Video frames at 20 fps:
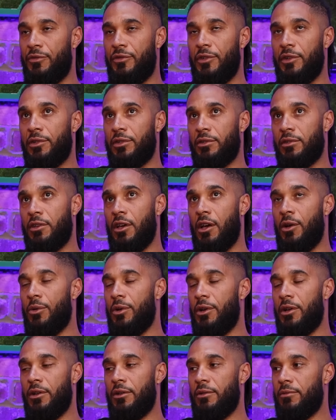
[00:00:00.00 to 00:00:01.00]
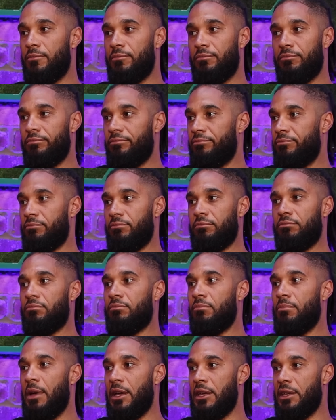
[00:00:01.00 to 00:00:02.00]
another go at
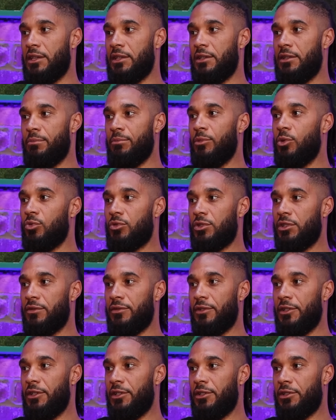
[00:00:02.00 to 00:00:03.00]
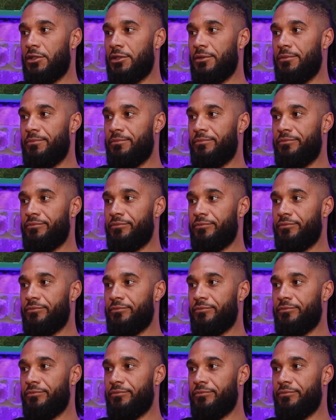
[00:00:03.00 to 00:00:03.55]
making a multiverse.